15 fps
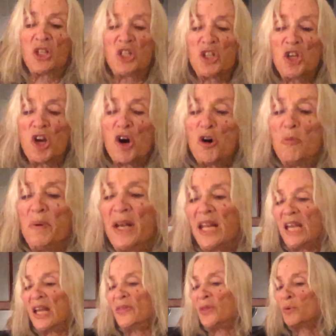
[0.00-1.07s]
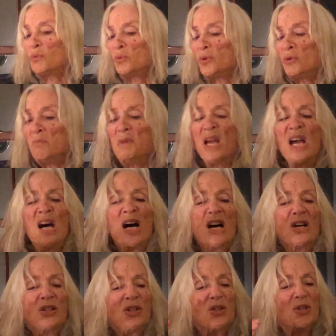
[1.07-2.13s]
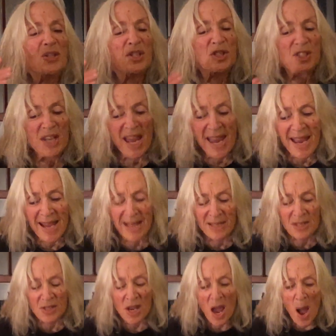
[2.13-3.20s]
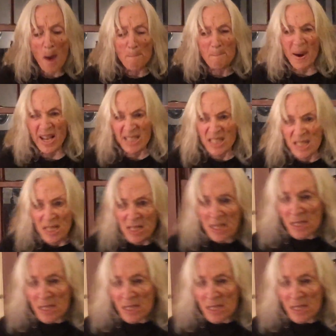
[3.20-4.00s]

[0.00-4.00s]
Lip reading: nobody in the room understands, but